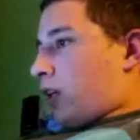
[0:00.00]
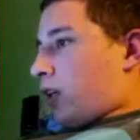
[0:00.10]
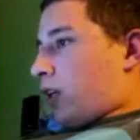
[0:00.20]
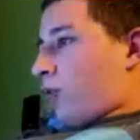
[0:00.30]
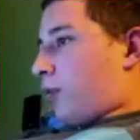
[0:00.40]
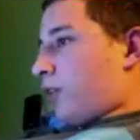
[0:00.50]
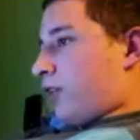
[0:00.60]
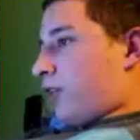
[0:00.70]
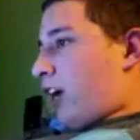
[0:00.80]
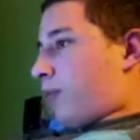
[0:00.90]
What would
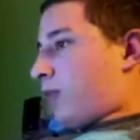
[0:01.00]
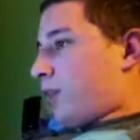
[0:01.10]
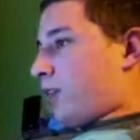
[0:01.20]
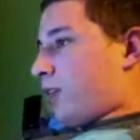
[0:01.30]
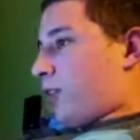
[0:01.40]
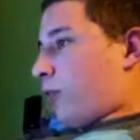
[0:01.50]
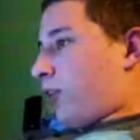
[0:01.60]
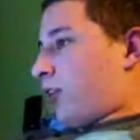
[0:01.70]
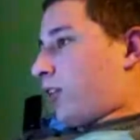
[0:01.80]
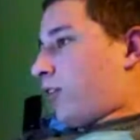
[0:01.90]
happen to the width
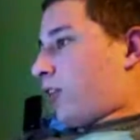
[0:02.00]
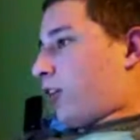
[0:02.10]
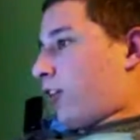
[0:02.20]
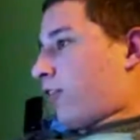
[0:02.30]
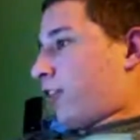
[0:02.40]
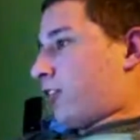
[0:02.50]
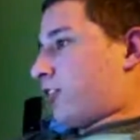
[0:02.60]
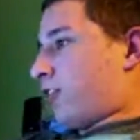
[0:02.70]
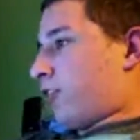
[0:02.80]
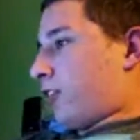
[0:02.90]
of the confidence
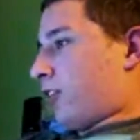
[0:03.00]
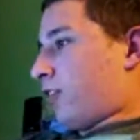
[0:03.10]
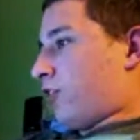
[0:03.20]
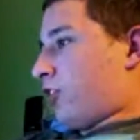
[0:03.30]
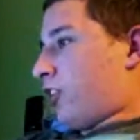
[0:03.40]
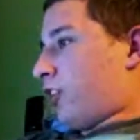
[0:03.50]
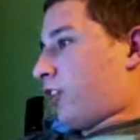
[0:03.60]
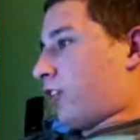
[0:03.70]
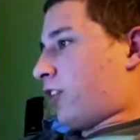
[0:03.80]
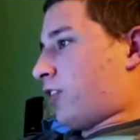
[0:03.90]
interval if G
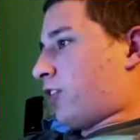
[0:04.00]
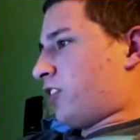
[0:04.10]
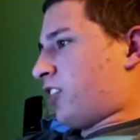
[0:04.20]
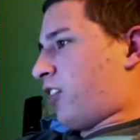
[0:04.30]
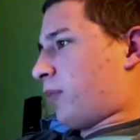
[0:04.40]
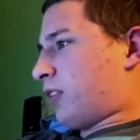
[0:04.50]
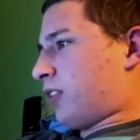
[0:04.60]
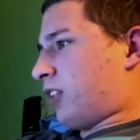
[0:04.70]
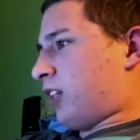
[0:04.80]
increased the sample size?